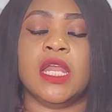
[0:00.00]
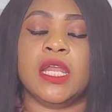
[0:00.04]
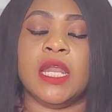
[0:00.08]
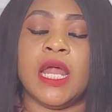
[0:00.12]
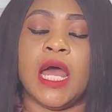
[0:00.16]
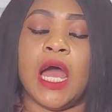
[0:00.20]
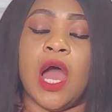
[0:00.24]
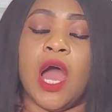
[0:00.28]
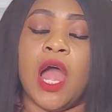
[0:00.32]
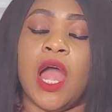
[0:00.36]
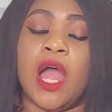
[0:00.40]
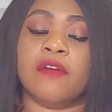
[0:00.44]

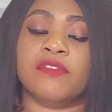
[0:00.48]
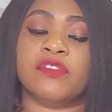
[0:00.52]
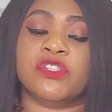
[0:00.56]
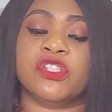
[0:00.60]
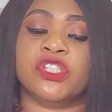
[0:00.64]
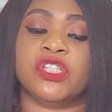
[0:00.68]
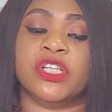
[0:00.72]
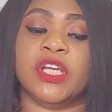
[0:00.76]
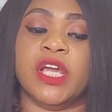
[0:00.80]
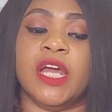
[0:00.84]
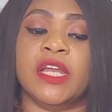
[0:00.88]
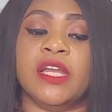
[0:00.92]
Now, I have
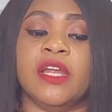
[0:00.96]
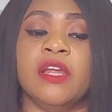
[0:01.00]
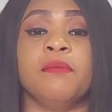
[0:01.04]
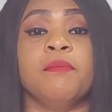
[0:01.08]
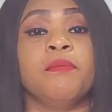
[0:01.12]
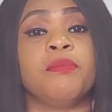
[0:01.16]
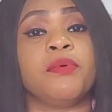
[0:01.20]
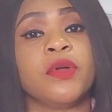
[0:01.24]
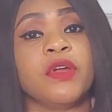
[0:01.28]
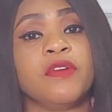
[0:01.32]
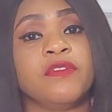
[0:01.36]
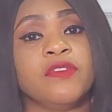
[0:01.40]
shared
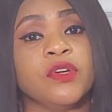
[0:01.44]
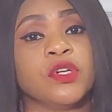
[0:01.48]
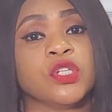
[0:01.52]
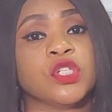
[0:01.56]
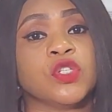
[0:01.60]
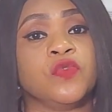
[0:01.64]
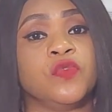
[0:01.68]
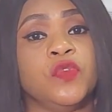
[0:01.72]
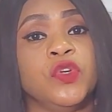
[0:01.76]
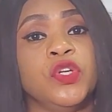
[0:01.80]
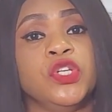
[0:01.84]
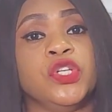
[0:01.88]
in
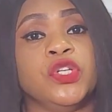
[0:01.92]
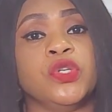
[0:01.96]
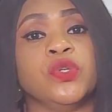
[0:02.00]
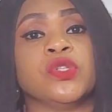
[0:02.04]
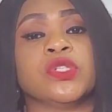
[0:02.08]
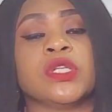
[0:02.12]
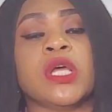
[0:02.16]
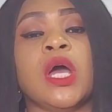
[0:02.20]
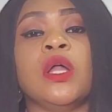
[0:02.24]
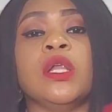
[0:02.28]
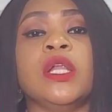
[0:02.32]
previous videos,